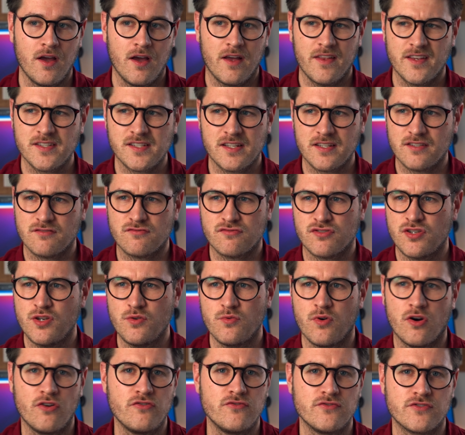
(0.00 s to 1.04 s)
That's like two
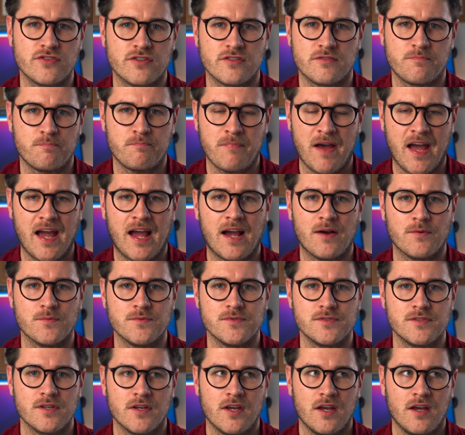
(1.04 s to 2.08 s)
hundred
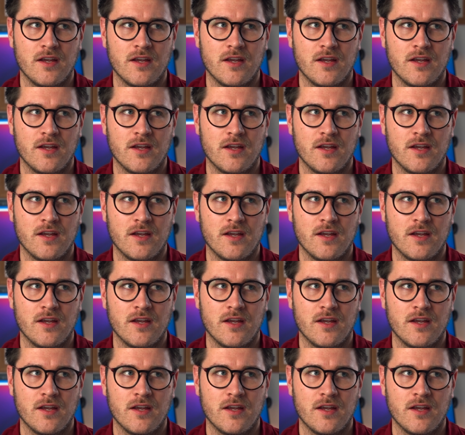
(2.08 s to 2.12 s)
pounds.